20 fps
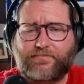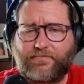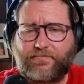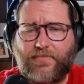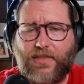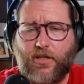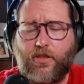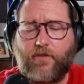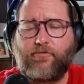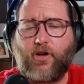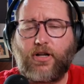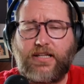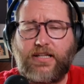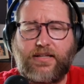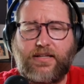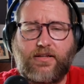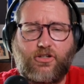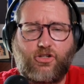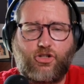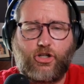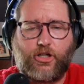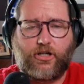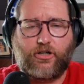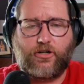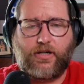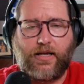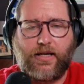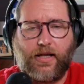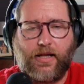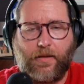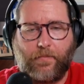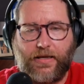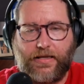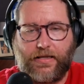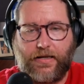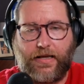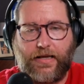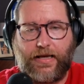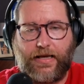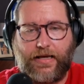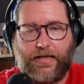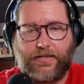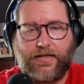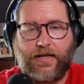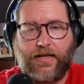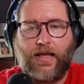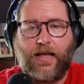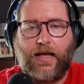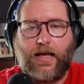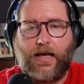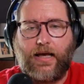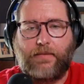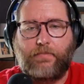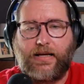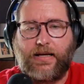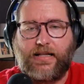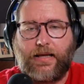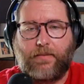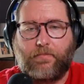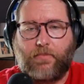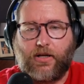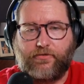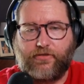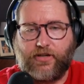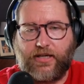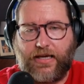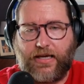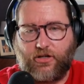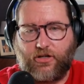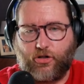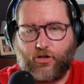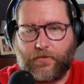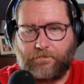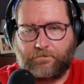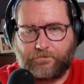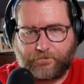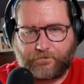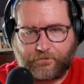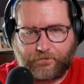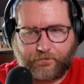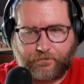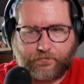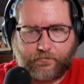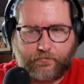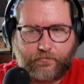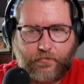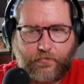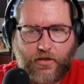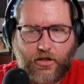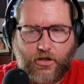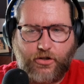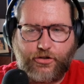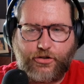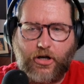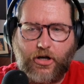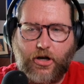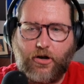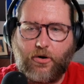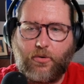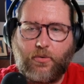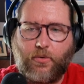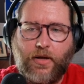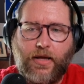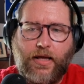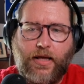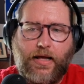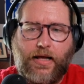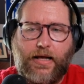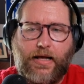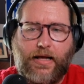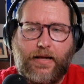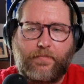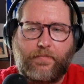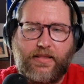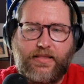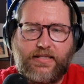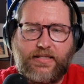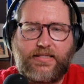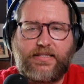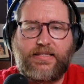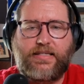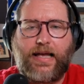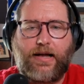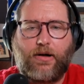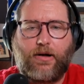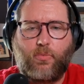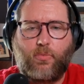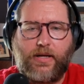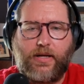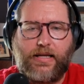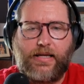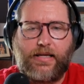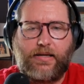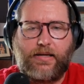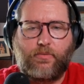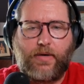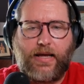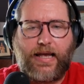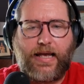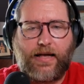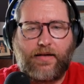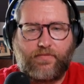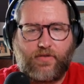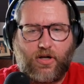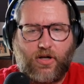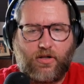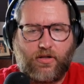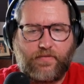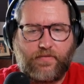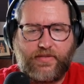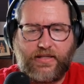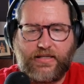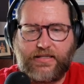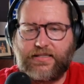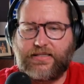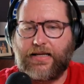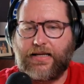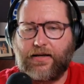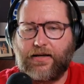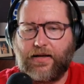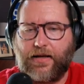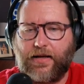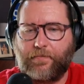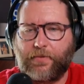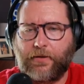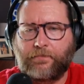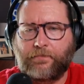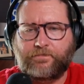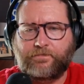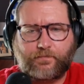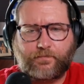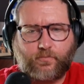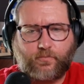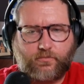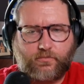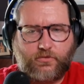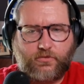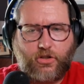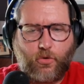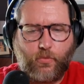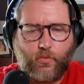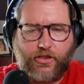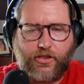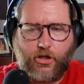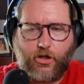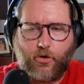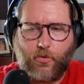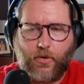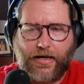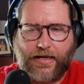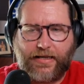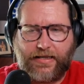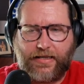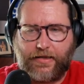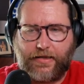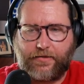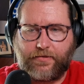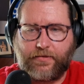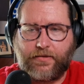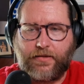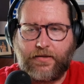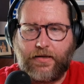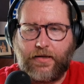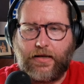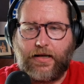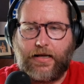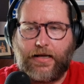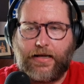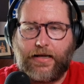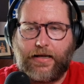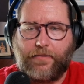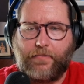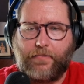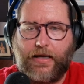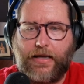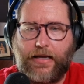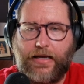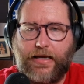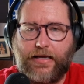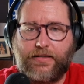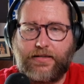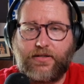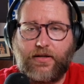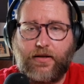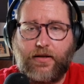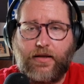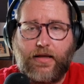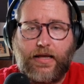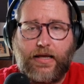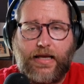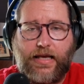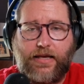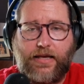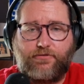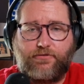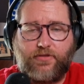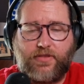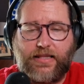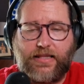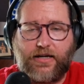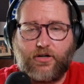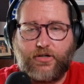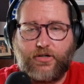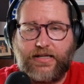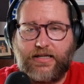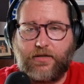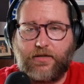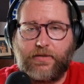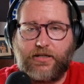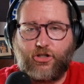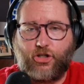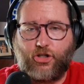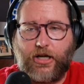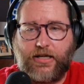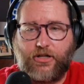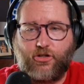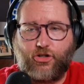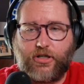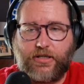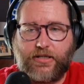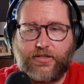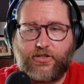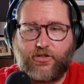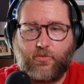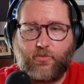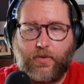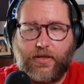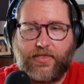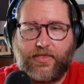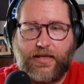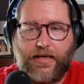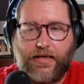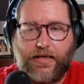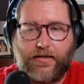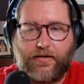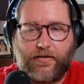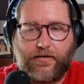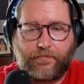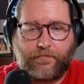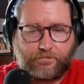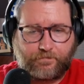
the front end engineer can come in and make that modification. So this is how we have all of this set up with the UI kit. And if there need to be changes within